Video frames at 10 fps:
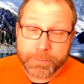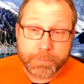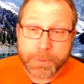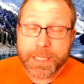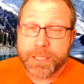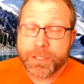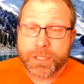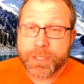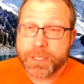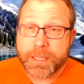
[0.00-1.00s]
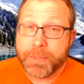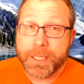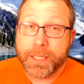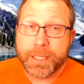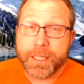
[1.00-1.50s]
Please just send
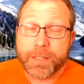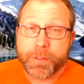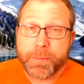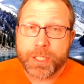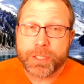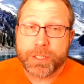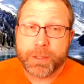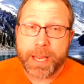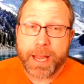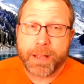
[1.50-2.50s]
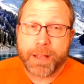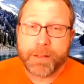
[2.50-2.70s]
me any information you have.